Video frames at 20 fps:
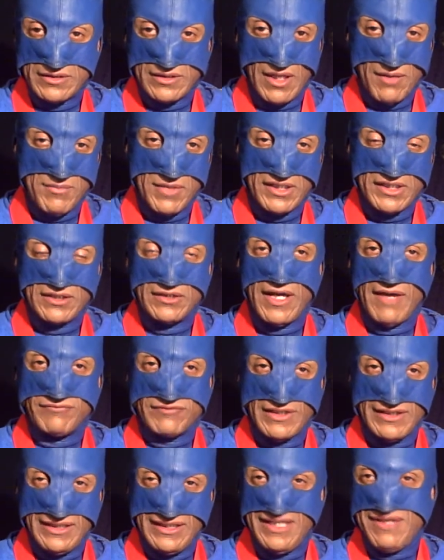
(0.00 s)
I mean, he'll have
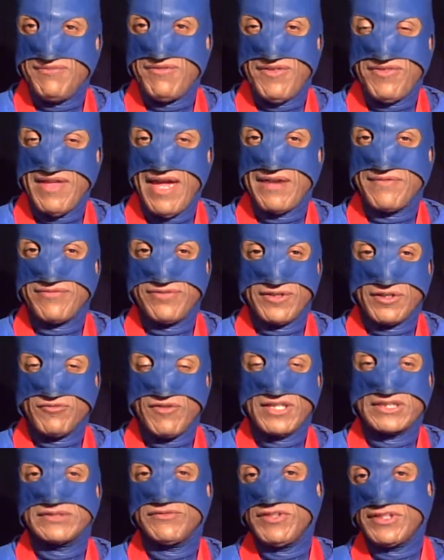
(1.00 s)
to live with that for the
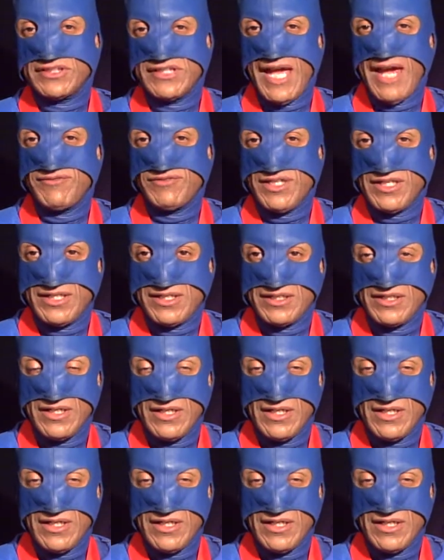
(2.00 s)
rest of his life, that he